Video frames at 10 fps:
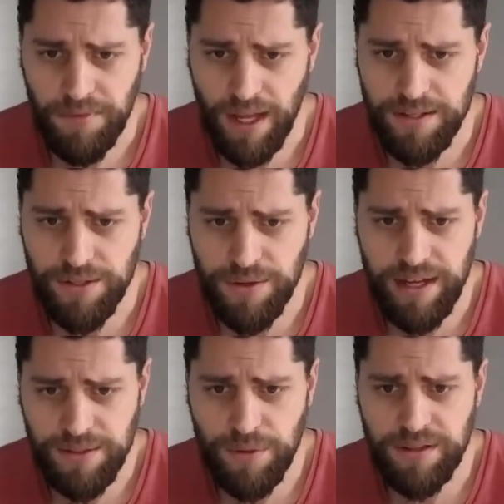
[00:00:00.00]
And so
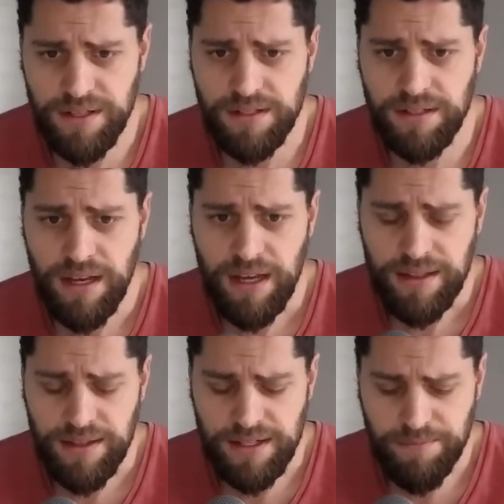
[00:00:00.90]
that's what this
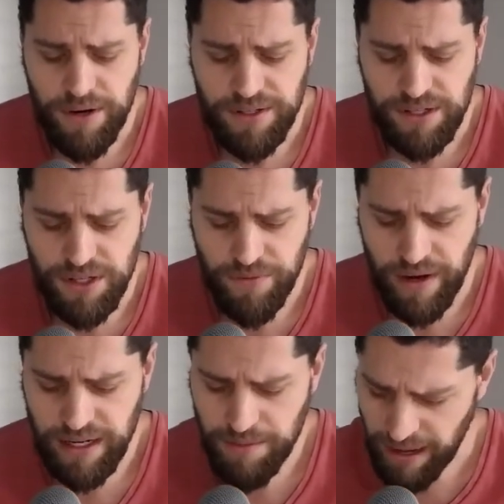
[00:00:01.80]
process is
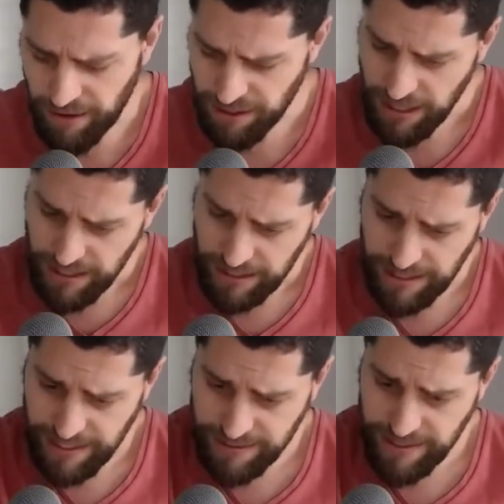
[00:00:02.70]
really about:
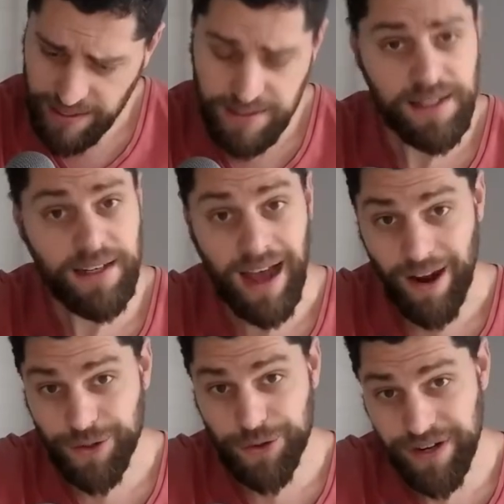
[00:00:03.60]
connecting
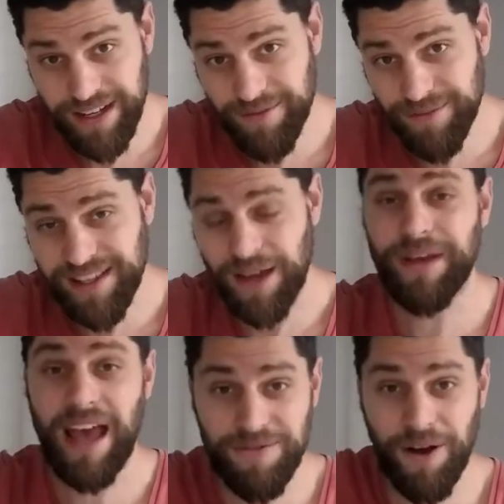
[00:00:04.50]
our dreams that
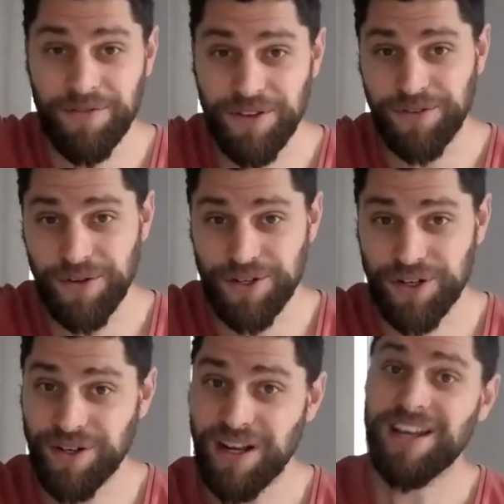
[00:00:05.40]
we have of the
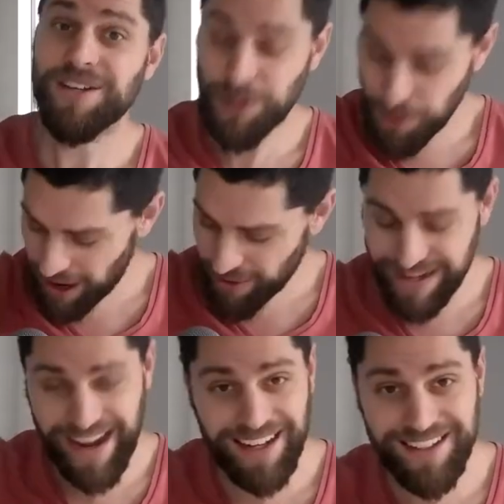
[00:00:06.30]
future to our
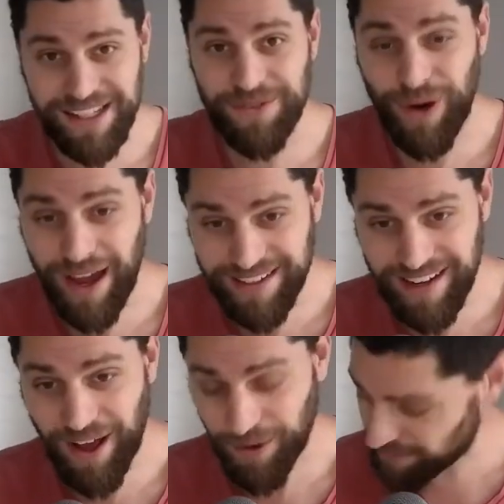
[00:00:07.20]
reality right
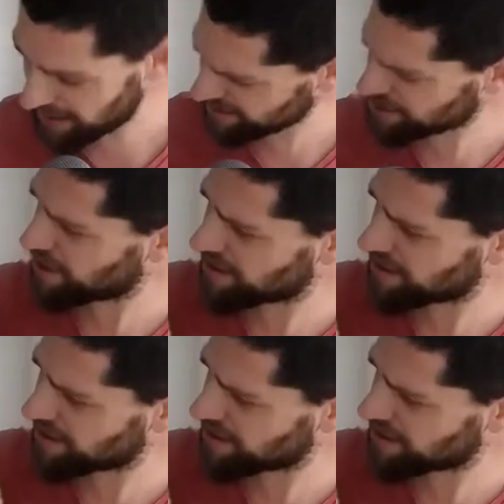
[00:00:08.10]
now, and making sure